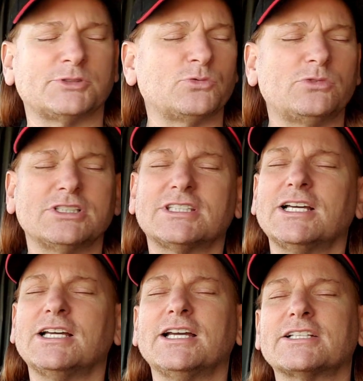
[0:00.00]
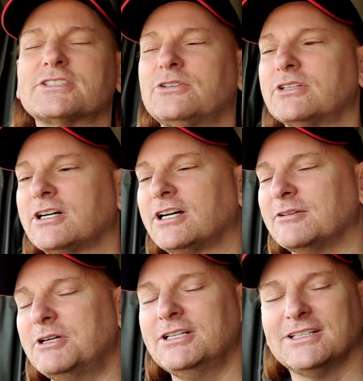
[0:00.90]
what the heck's going
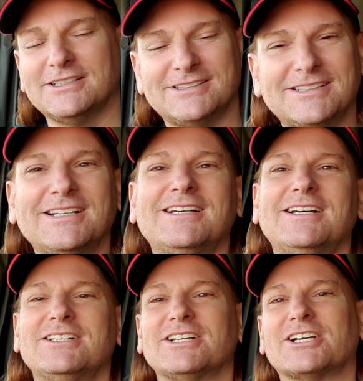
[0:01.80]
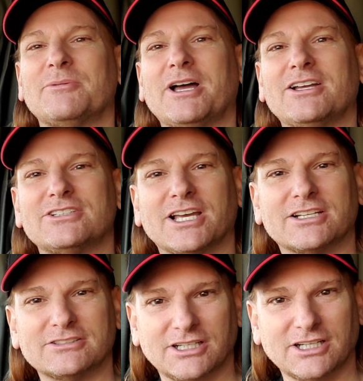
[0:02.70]
on? So I come out, he's
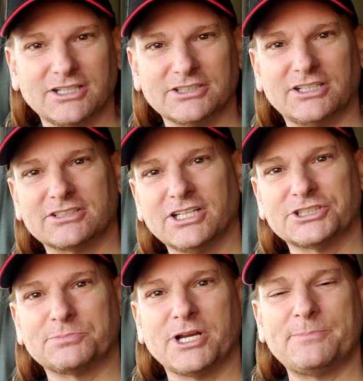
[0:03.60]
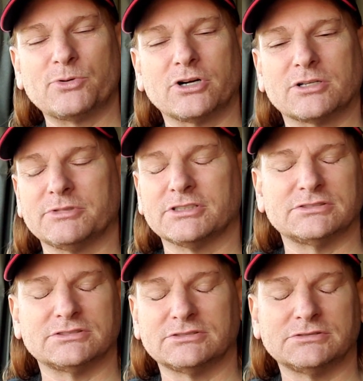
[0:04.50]
like, I'll collect your paperwork. I'm like,
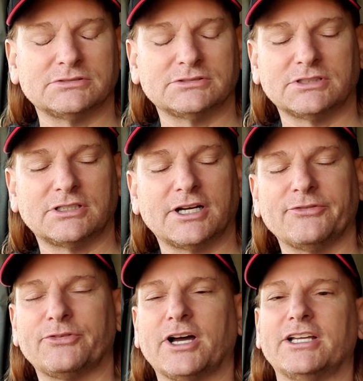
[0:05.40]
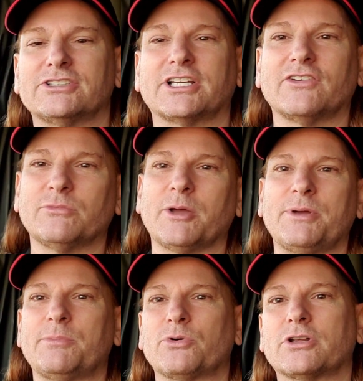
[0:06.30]
all right, fine. So I give him my
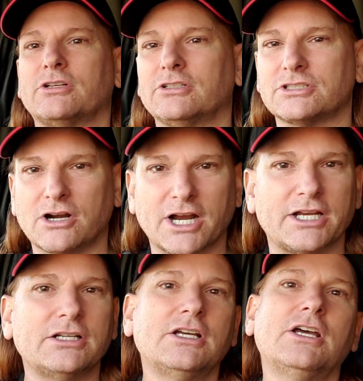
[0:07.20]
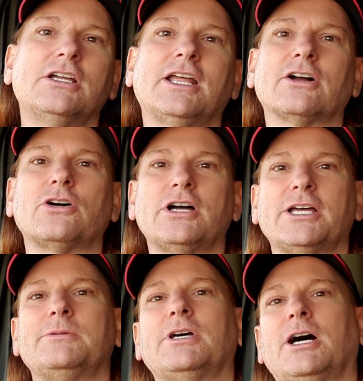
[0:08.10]
paperwork. He goes, all right, now go
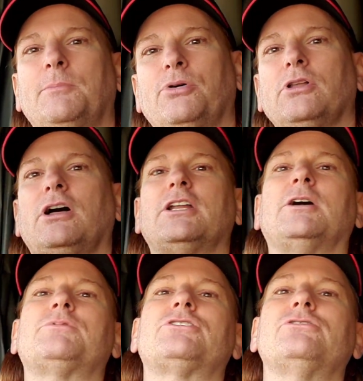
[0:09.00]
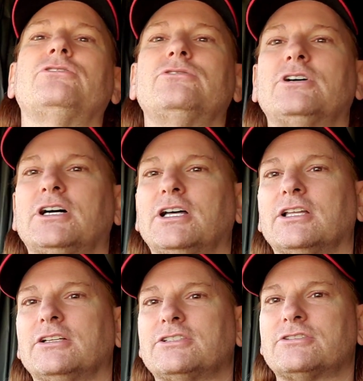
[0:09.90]
ahead and pull on up
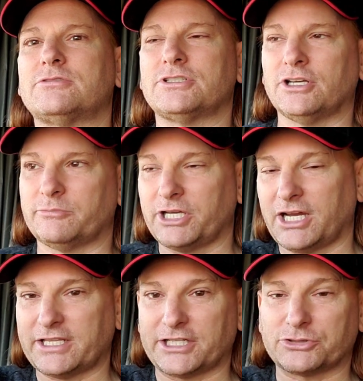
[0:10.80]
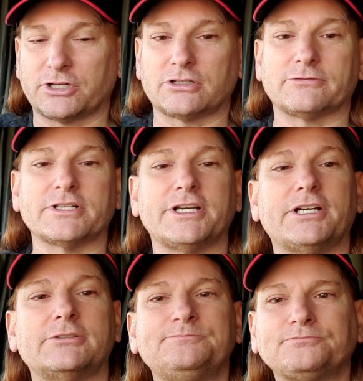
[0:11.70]
to, behind that truck over there.